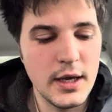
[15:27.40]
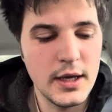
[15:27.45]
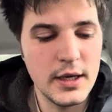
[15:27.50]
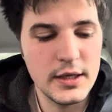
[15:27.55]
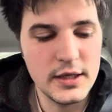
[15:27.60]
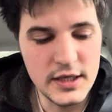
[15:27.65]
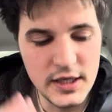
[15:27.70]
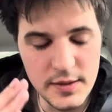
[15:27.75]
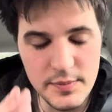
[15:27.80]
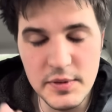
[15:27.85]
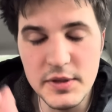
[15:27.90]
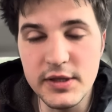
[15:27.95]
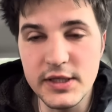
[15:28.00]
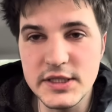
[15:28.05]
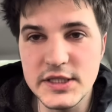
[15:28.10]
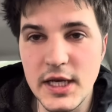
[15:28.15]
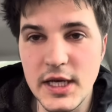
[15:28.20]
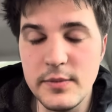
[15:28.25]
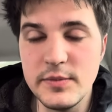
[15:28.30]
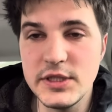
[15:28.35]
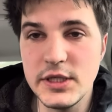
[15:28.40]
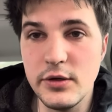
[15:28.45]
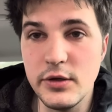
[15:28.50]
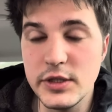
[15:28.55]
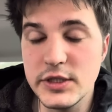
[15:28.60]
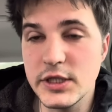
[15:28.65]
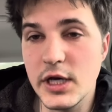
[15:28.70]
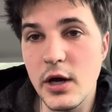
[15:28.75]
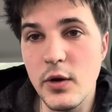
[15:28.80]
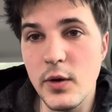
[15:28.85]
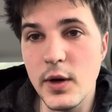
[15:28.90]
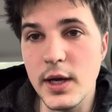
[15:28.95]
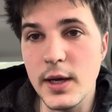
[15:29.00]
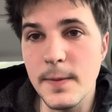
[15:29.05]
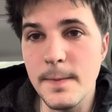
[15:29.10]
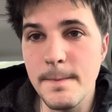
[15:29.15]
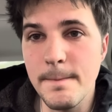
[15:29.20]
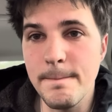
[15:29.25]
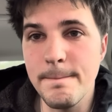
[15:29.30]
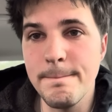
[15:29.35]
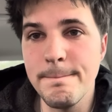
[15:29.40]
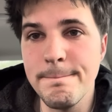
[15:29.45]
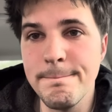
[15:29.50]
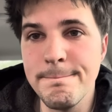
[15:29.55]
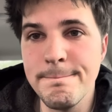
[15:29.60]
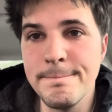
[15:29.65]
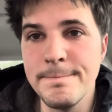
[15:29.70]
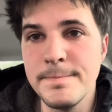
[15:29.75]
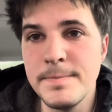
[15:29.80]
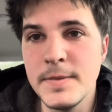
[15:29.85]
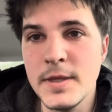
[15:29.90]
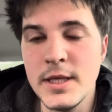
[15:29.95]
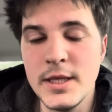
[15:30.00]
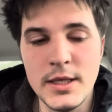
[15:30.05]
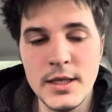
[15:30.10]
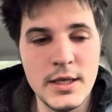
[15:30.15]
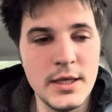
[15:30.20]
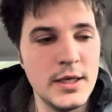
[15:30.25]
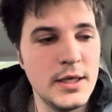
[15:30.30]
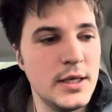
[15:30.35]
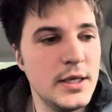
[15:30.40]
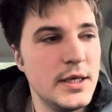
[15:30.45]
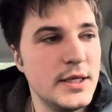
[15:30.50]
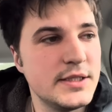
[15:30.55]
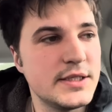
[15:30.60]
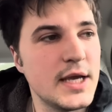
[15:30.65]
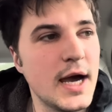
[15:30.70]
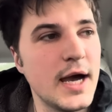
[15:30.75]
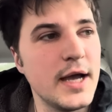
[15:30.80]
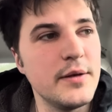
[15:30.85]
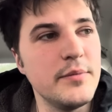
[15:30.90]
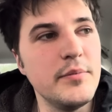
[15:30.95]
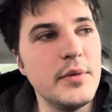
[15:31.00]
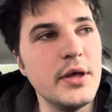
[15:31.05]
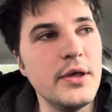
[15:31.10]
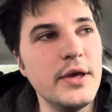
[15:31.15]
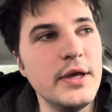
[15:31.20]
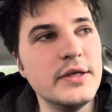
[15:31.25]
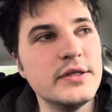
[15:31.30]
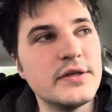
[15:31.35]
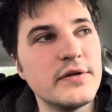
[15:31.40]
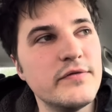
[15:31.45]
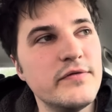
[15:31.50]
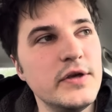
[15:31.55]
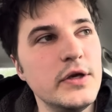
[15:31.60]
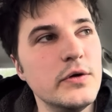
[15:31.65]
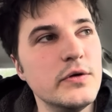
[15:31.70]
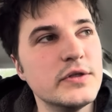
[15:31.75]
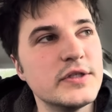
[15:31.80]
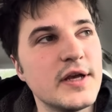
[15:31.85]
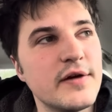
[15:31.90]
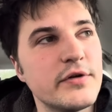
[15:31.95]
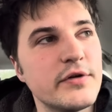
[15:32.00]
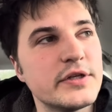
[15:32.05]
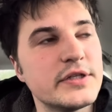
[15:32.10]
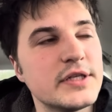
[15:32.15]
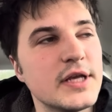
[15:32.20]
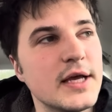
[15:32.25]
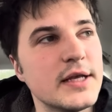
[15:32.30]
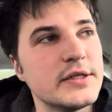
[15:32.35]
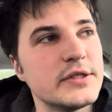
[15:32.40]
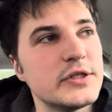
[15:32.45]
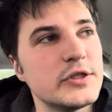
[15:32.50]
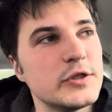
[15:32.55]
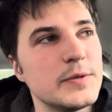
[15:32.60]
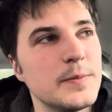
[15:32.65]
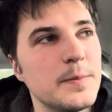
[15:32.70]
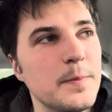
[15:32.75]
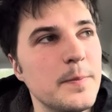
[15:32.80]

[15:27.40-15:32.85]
keeping the same series going. He's gotten millions of views ever since,